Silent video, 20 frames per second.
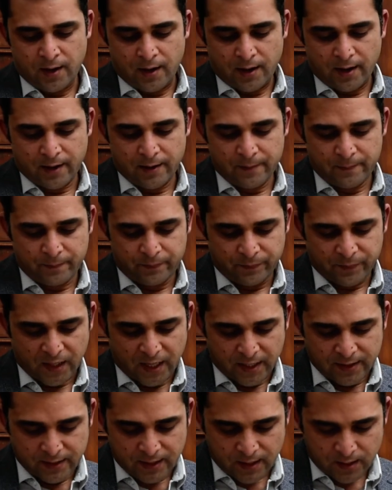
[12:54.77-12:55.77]

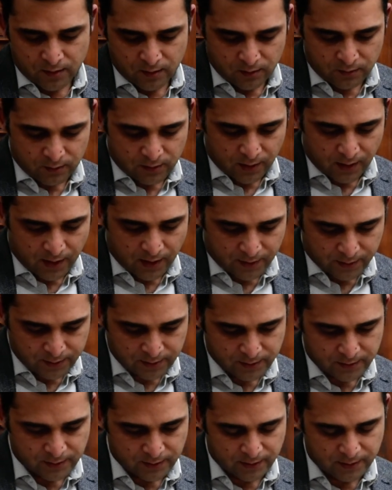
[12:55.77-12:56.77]
And then
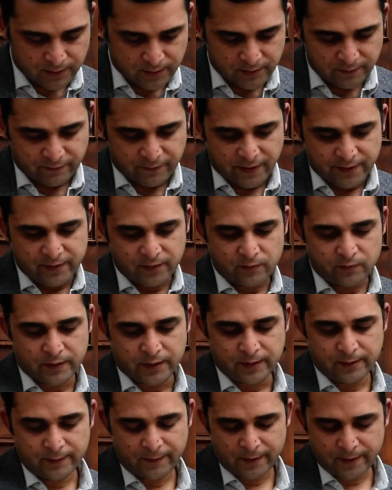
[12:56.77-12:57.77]
the final
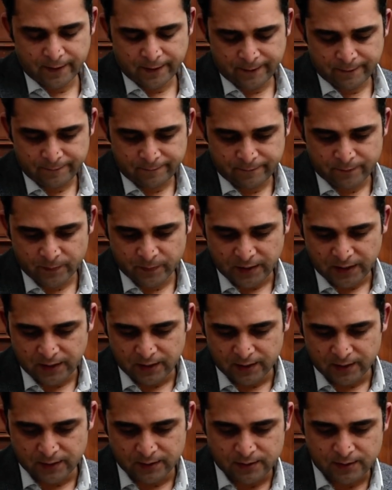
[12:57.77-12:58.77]
one for
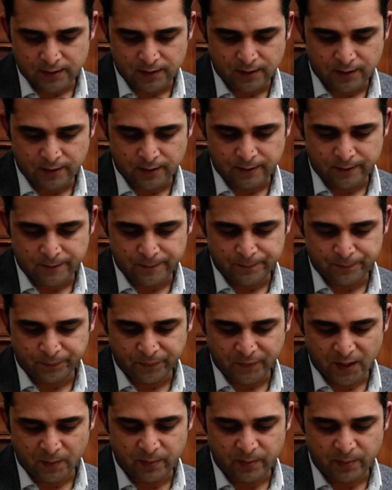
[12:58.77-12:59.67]
me is a